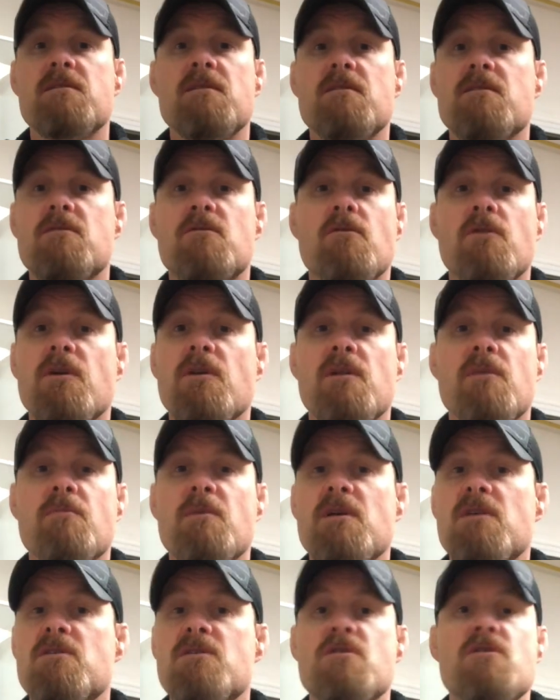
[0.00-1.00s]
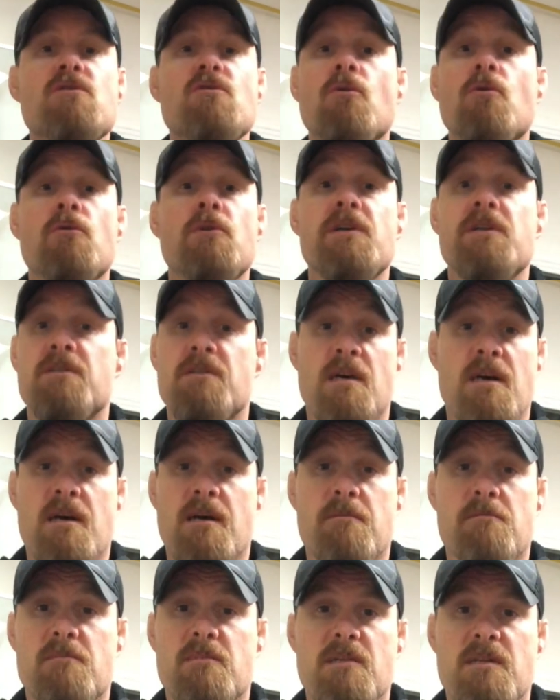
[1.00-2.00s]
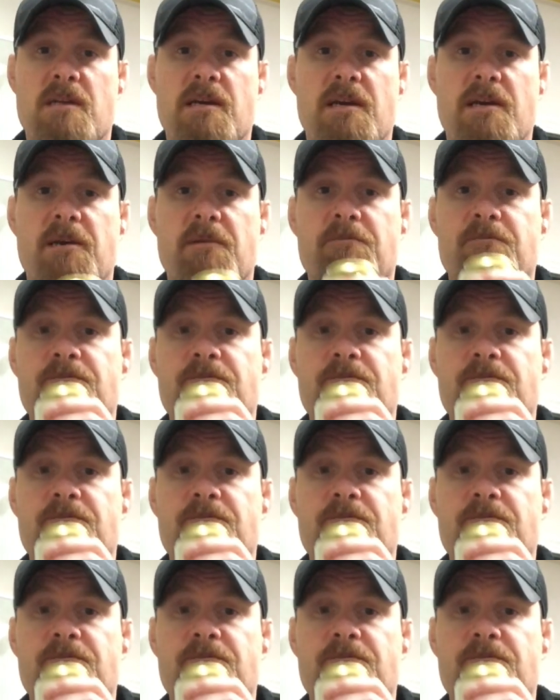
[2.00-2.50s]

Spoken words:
it's going to be story time today.